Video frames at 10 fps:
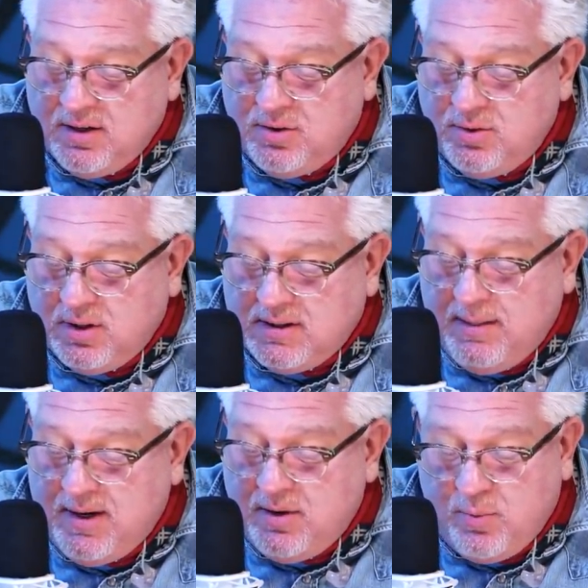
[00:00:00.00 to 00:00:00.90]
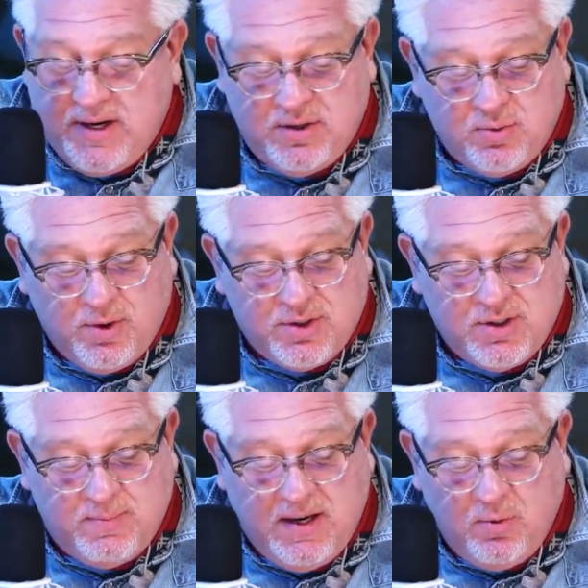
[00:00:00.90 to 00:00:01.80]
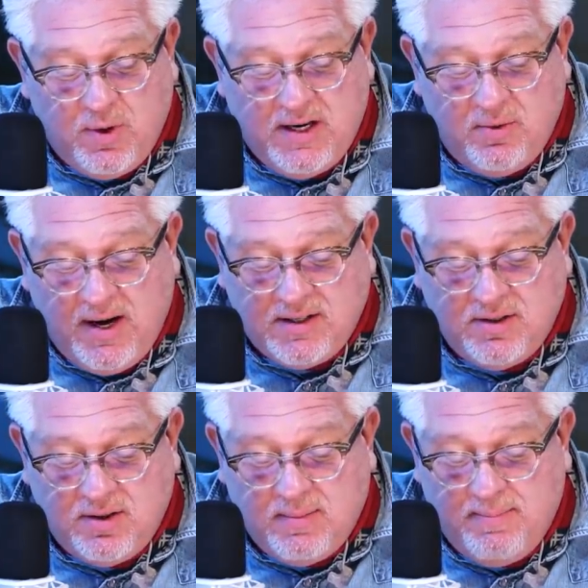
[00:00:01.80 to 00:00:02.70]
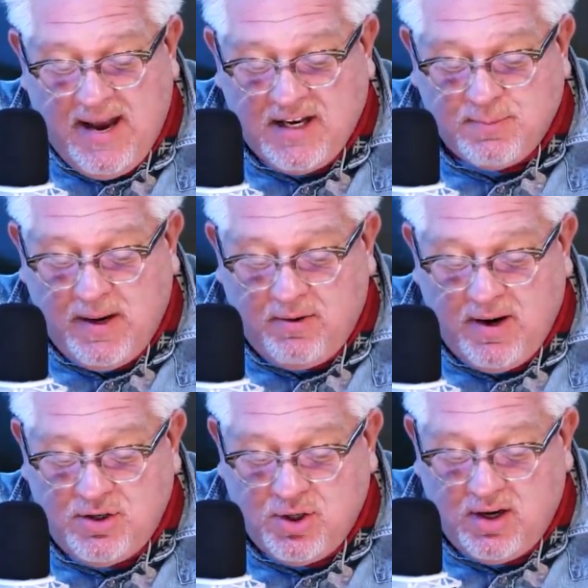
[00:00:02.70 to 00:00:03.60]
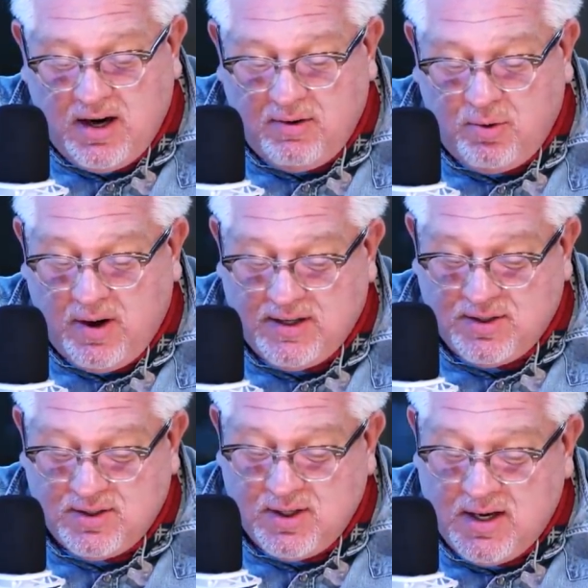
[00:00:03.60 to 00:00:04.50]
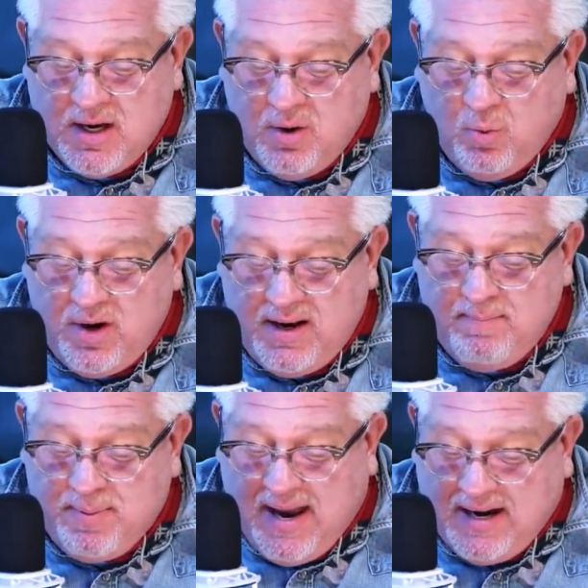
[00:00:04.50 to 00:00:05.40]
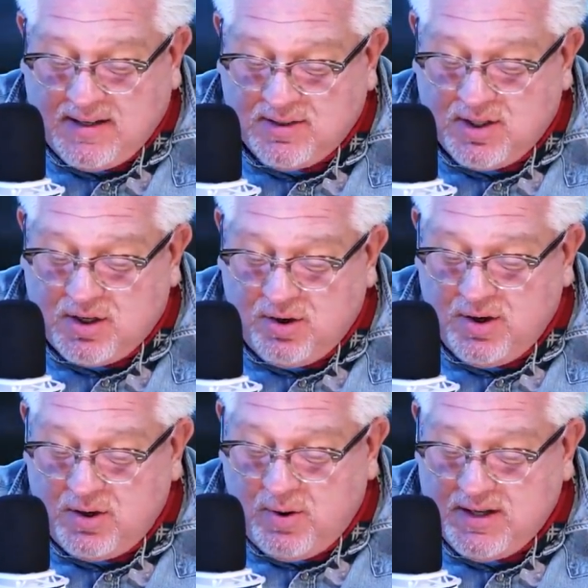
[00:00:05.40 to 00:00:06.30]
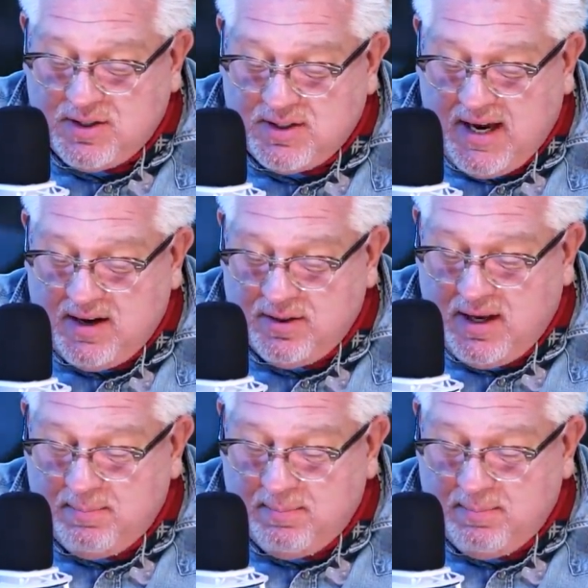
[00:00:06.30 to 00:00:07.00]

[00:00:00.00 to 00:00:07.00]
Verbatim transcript: due to limited resources being redirected to the mass migration crisis? What impact has the current crisis had on the